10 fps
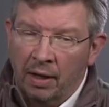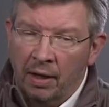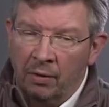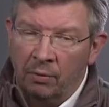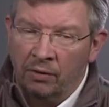
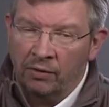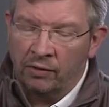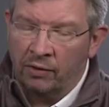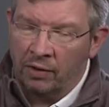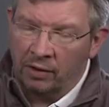It
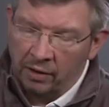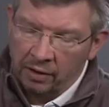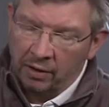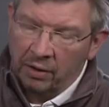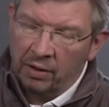was
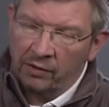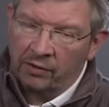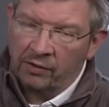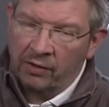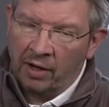
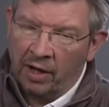this